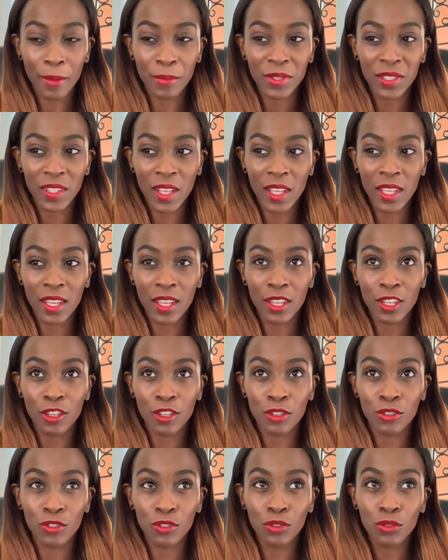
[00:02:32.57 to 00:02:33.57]
I'm saying
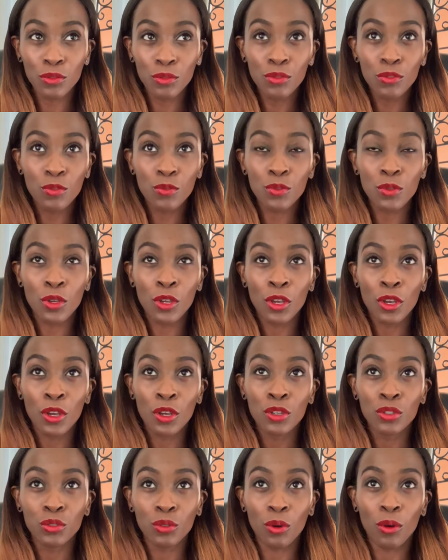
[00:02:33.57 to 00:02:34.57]
use
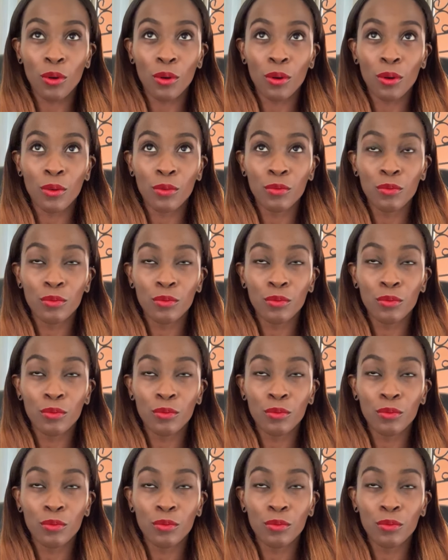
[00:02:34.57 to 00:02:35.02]
your